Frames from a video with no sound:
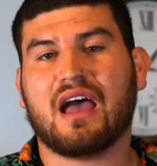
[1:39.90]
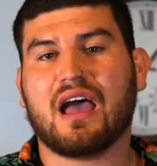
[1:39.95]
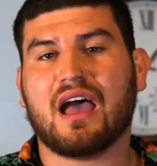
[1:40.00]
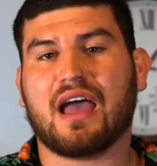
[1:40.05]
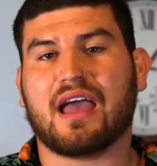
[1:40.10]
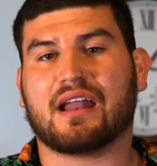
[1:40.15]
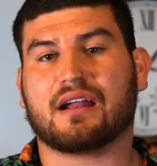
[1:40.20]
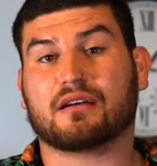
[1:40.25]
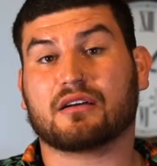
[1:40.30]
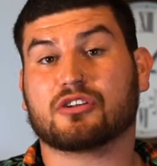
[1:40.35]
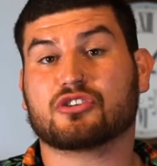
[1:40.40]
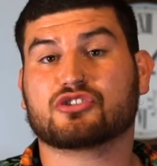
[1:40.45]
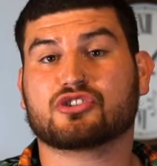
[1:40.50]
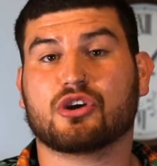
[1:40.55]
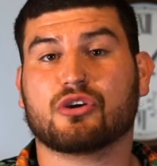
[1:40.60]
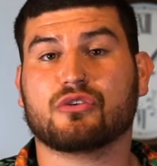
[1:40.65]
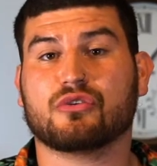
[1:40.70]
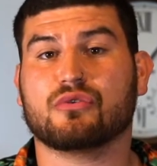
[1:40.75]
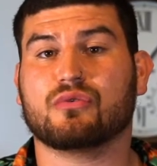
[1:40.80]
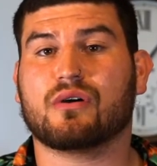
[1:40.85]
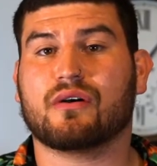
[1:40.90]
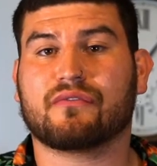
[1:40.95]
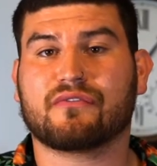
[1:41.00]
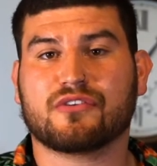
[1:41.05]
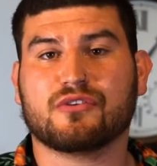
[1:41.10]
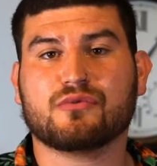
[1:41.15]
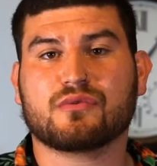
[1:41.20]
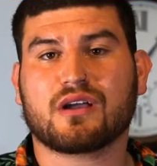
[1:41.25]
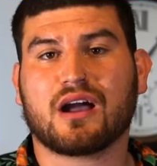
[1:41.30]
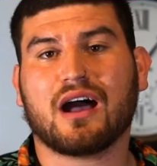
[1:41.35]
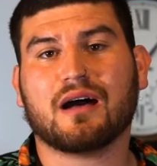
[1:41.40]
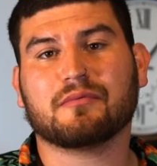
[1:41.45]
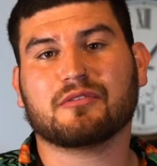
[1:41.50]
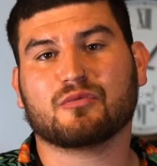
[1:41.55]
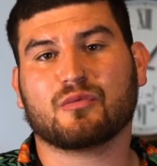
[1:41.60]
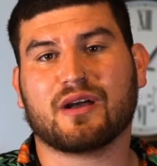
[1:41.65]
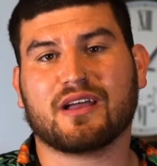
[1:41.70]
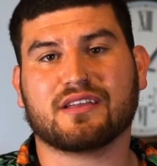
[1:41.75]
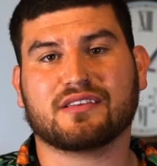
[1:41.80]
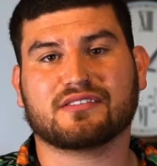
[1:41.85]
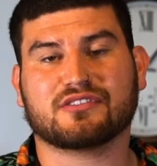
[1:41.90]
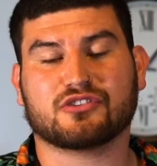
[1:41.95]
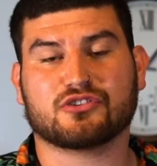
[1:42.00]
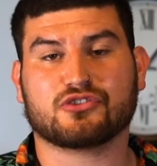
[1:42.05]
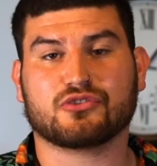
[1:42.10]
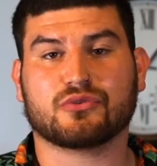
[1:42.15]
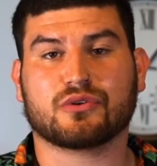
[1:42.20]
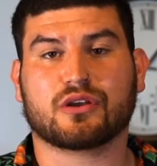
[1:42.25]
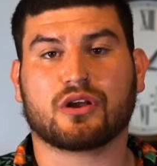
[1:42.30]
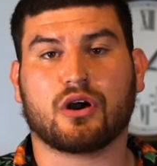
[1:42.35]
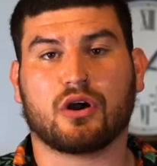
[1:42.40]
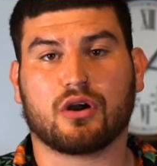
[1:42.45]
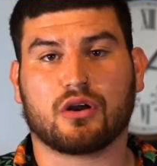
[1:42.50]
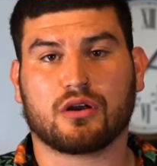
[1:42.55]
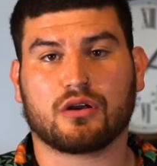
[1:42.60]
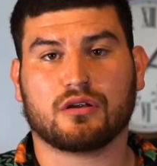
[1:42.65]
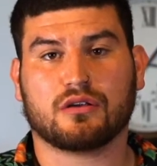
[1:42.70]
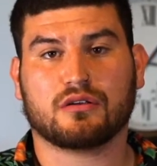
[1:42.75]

And I'm going to show you a few common ways to shoot a car.